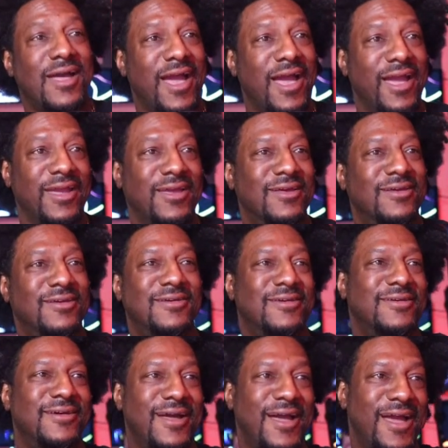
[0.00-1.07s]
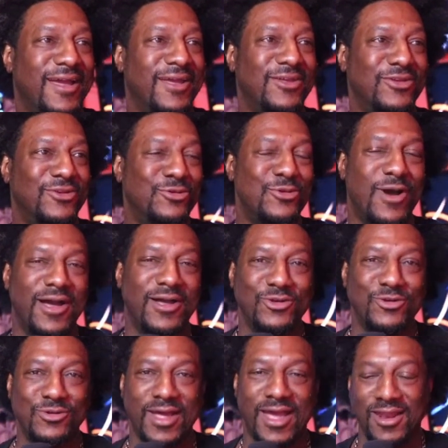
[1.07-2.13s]
Hey.
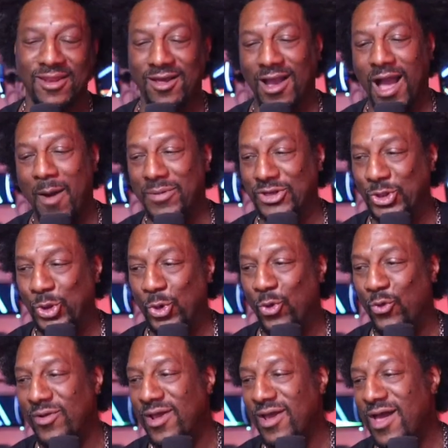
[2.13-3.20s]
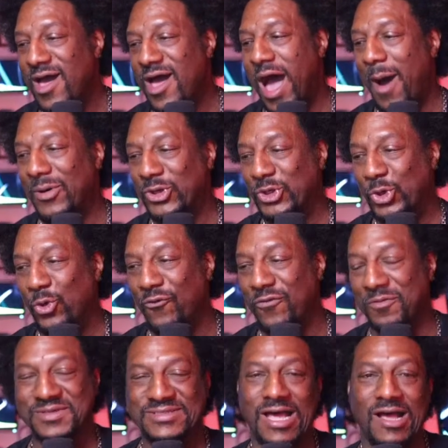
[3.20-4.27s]
Hey, look, I'm a dude. I'm a dude from
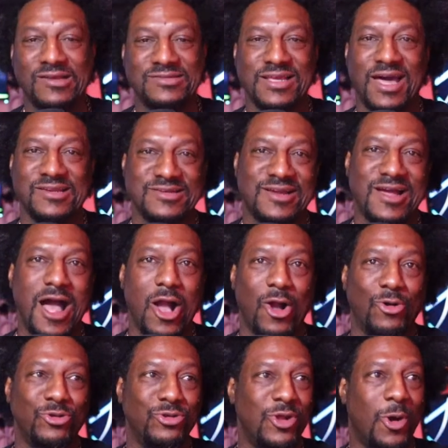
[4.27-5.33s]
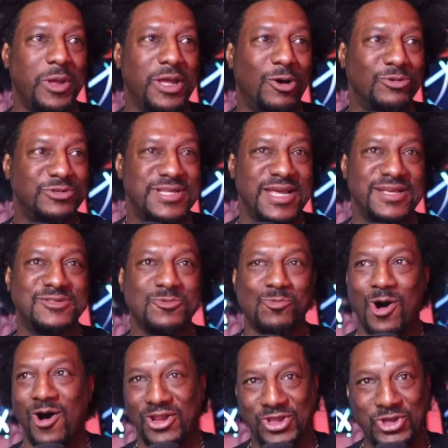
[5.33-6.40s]
the south side of Chicago. You know we gonna test the
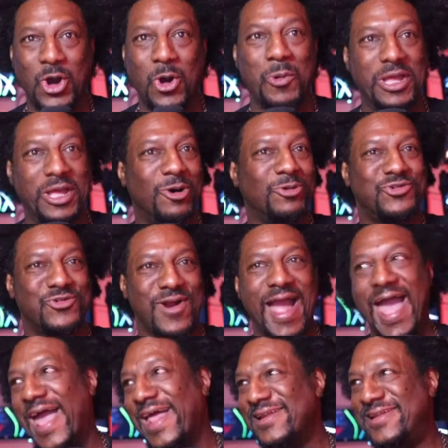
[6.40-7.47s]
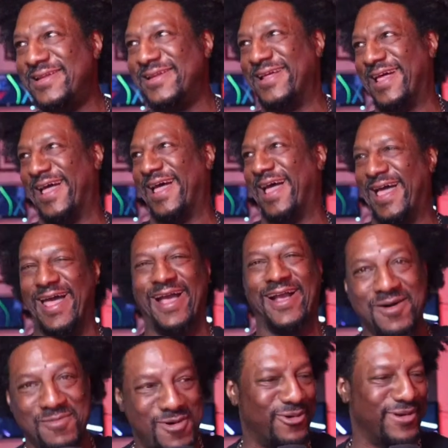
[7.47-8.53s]
water. You know we gonna try it.
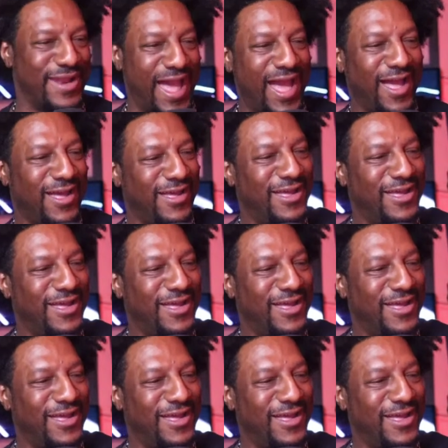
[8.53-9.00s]
Come on now.